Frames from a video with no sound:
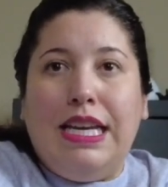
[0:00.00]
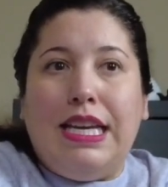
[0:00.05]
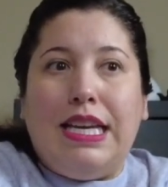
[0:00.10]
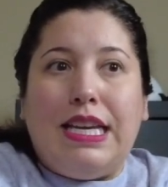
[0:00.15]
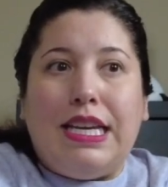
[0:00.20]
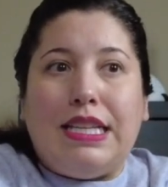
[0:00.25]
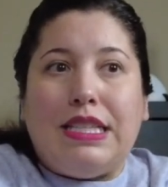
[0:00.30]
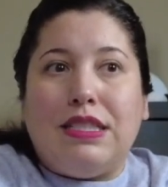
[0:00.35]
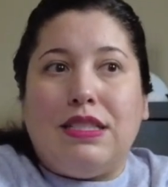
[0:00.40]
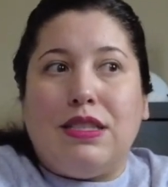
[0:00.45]

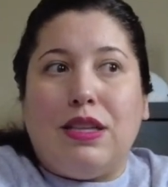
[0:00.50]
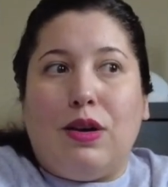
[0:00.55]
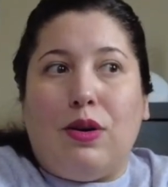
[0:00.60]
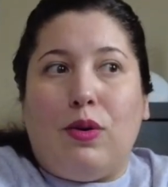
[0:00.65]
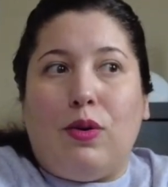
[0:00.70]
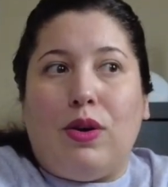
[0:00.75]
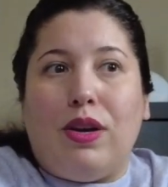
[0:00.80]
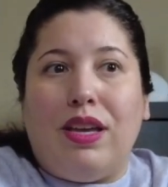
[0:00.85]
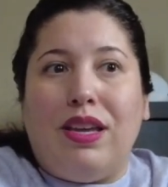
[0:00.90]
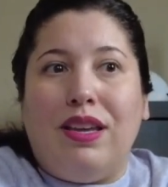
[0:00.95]
And
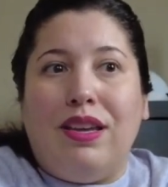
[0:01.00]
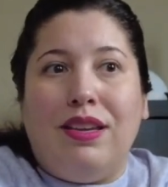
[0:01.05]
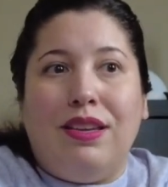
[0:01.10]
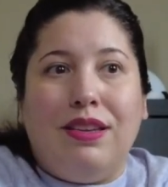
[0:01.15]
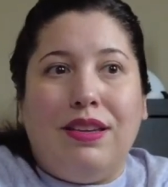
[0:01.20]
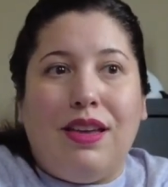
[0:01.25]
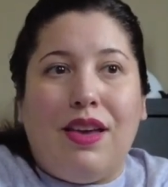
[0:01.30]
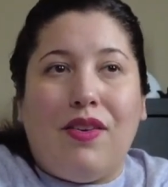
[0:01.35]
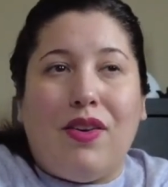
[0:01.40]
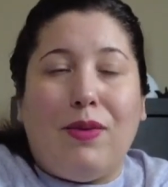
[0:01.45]
so,
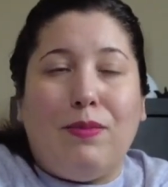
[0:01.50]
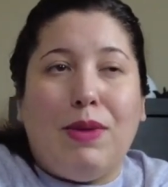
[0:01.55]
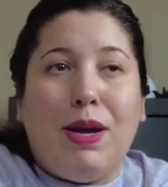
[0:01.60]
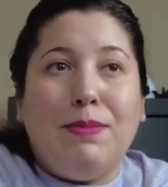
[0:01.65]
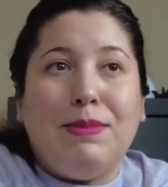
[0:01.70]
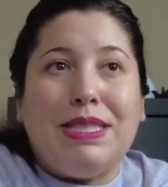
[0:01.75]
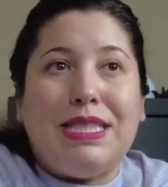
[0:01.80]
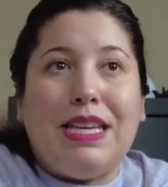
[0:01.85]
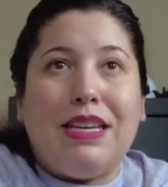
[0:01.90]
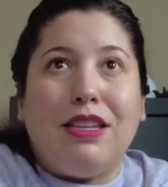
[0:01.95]
if I'm not
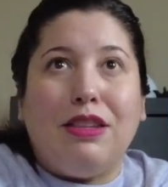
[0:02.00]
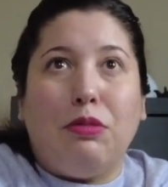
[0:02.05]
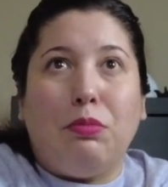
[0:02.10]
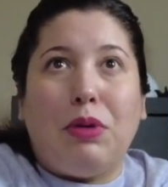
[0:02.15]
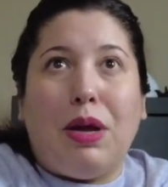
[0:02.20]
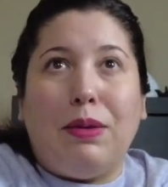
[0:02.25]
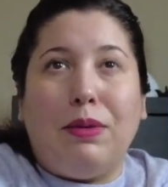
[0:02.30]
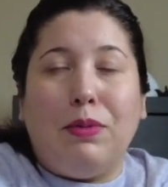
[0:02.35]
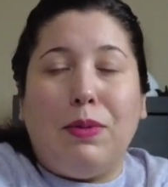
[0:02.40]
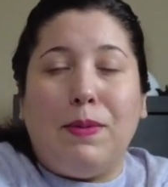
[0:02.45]
mistaken, they'll
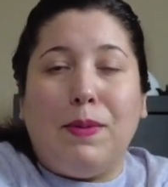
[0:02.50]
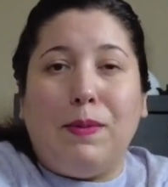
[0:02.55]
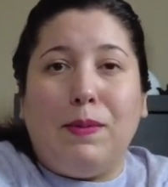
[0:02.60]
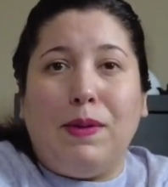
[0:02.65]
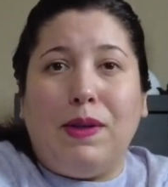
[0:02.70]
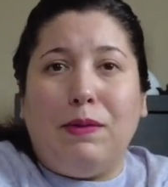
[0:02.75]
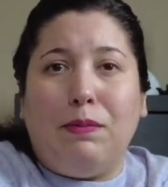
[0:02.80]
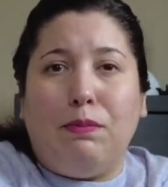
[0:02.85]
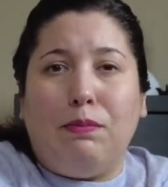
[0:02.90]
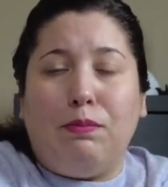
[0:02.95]
probably
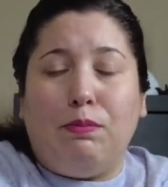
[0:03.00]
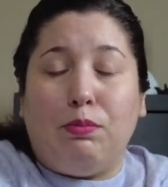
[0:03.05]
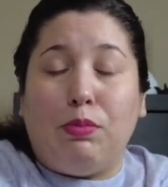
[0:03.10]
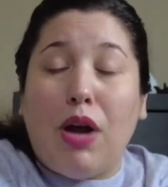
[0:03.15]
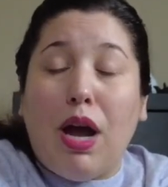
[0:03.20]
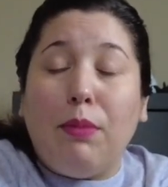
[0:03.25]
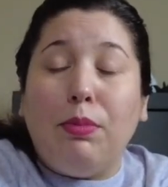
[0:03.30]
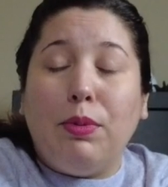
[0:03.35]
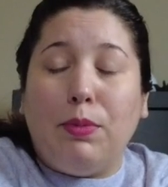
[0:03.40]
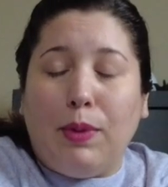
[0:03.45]

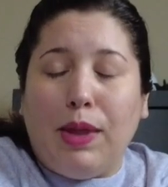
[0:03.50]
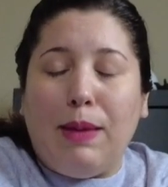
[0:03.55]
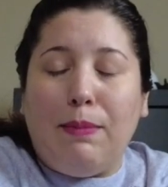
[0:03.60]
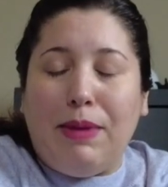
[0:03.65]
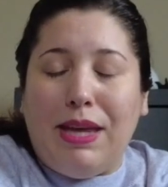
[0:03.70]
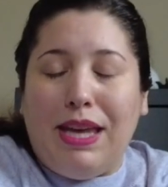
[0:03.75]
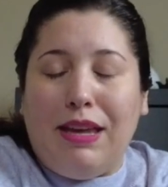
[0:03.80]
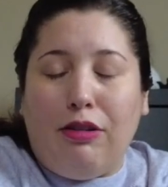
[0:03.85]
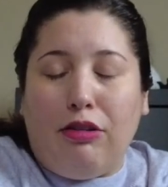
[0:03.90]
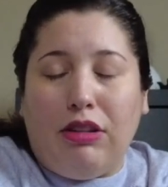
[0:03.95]
probably
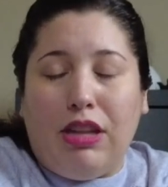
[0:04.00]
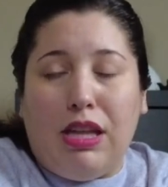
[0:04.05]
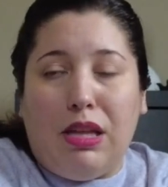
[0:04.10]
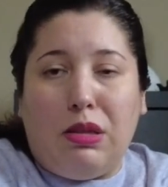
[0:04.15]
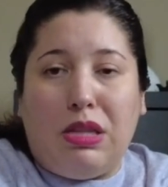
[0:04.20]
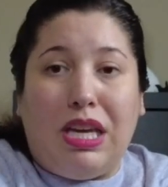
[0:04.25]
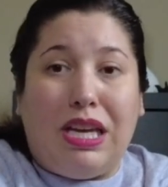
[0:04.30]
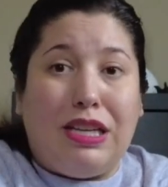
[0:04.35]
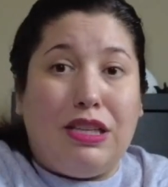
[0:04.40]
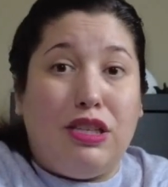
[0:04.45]
be only
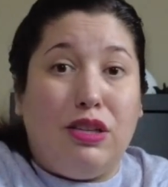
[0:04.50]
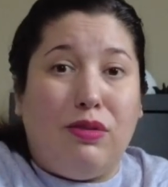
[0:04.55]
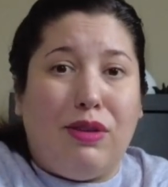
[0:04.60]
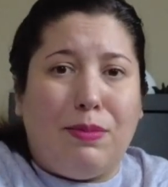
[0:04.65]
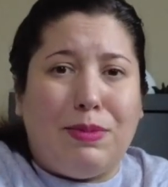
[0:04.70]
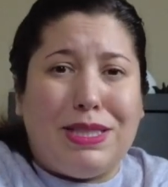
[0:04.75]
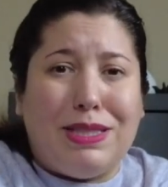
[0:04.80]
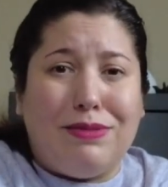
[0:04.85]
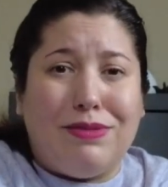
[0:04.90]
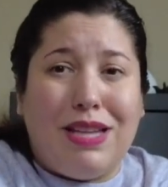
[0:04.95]
like 2
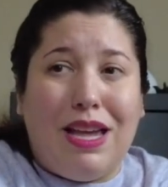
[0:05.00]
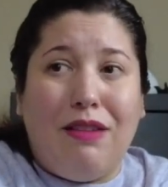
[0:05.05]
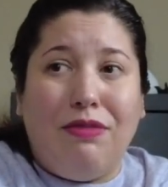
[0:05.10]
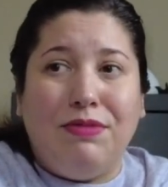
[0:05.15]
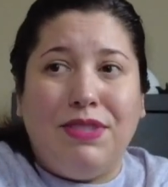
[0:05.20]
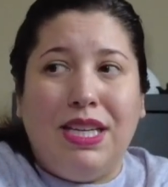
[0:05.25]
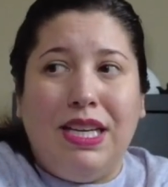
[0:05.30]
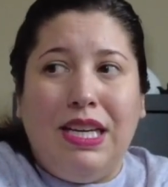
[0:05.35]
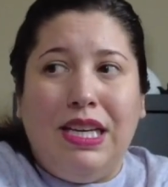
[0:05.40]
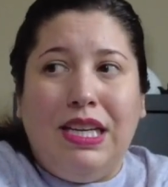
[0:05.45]
episodes left
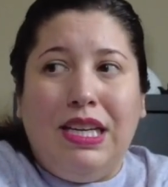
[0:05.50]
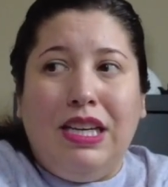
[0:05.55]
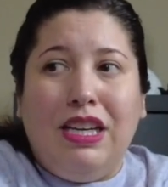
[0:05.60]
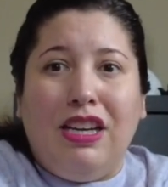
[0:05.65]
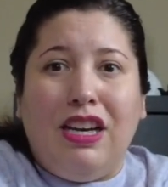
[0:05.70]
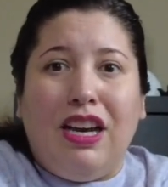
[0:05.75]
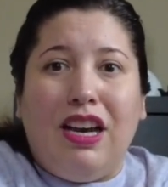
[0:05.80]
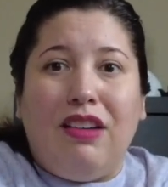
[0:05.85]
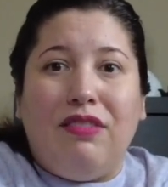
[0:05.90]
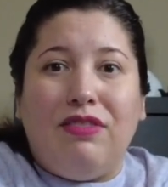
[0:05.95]

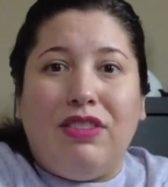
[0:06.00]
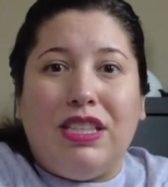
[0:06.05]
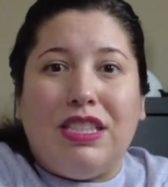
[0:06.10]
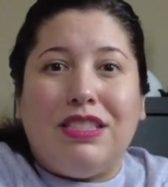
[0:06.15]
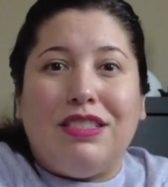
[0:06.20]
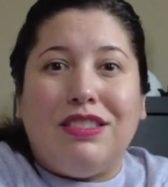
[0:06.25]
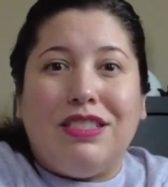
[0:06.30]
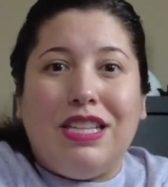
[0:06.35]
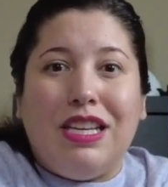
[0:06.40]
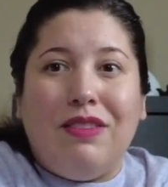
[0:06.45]
of
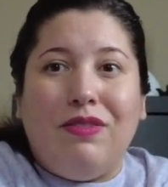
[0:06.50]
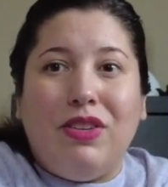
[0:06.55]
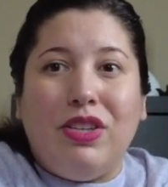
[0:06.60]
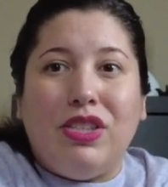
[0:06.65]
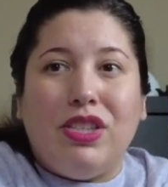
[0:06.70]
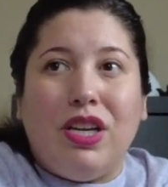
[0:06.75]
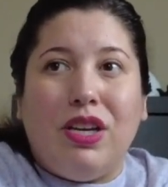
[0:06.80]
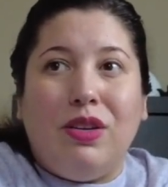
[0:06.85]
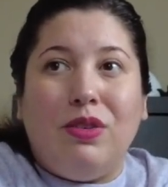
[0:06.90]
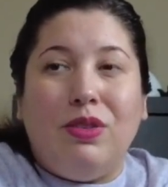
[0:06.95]
this TV
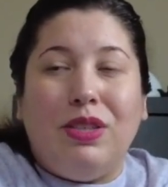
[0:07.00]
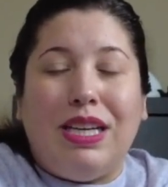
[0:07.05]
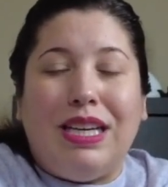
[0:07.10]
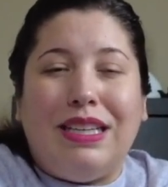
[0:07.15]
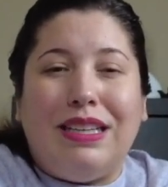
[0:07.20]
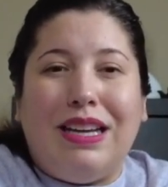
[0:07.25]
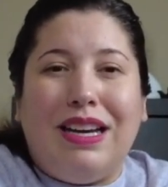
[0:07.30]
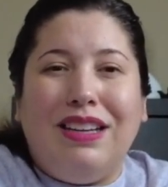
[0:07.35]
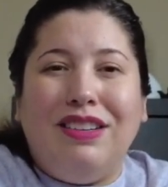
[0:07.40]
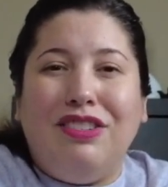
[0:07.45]
show, and
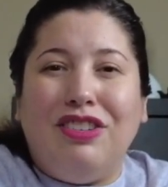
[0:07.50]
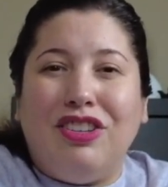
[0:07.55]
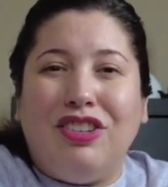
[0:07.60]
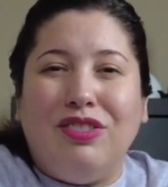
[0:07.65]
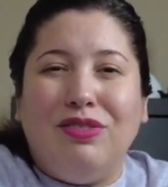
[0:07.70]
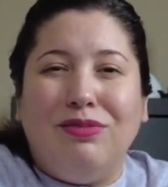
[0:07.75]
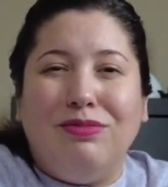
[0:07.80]
I don't know.